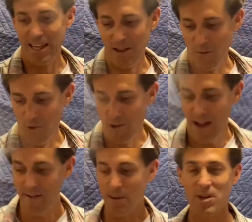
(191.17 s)
when you
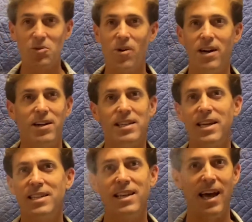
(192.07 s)
have that much water, it
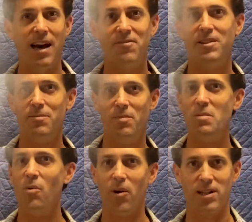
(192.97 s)
doesn't have to be
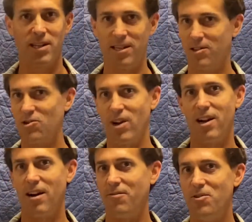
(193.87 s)
boiling straight off.